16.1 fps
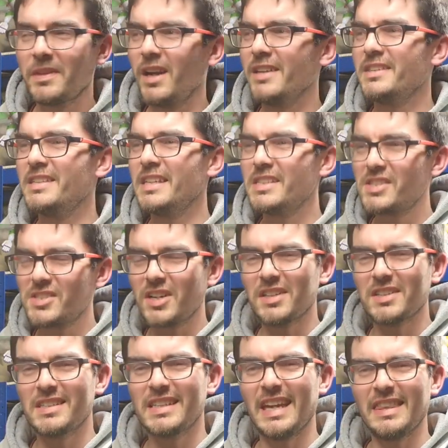I did
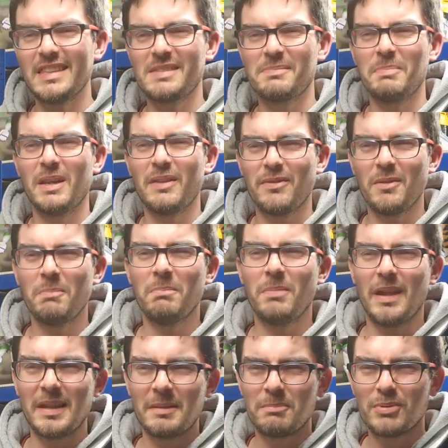start to get this bit of a
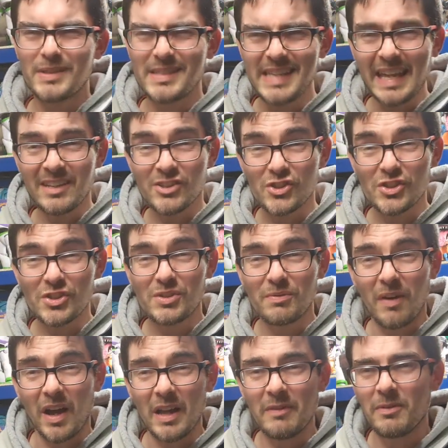like pretentious
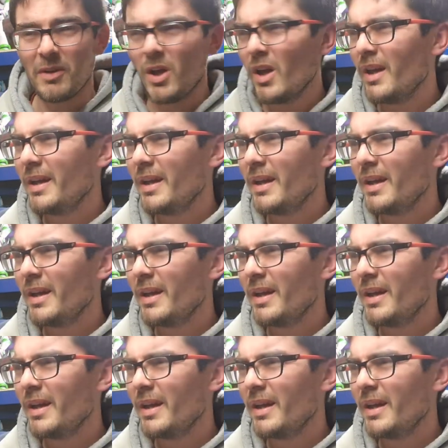vibe